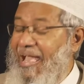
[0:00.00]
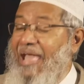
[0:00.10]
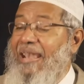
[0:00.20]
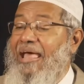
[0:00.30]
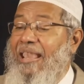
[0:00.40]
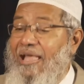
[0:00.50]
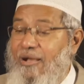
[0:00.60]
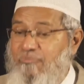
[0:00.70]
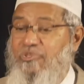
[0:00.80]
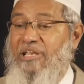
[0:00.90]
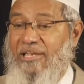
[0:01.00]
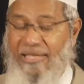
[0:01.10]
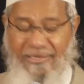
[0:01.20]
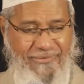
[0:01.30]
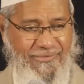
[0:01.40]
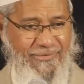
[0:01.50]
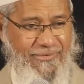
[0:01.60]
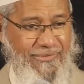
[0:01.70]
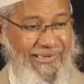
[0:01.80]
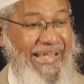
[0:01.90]
And alhamdulillah,
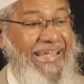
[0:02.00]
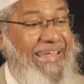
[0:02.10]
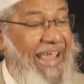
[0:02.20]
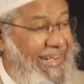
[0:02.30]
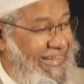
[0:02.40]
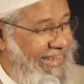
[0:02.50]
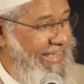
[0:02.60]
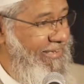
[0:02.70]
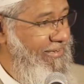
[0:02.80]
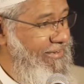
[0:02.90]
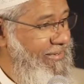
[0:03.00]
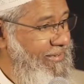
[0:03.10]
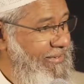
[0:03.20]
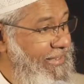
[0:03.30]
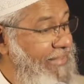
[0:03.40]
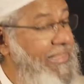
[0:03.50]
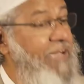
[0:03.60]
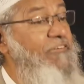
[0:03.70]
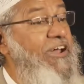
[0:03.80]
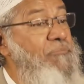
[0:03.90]
next day,
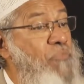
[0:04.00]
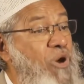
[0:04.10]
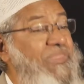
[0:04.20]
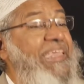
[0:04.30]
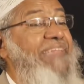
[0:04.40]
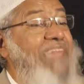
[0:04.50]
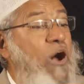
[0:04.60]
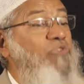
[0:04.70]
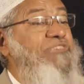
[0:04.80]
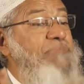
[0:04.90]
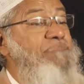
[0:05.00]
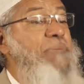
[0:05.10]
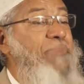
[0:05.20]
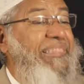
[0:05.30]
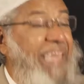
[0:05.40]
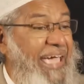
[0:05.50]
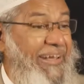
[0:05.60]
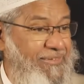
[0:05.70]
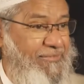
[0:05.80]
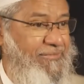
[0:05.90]
there were more than 1,000 people there.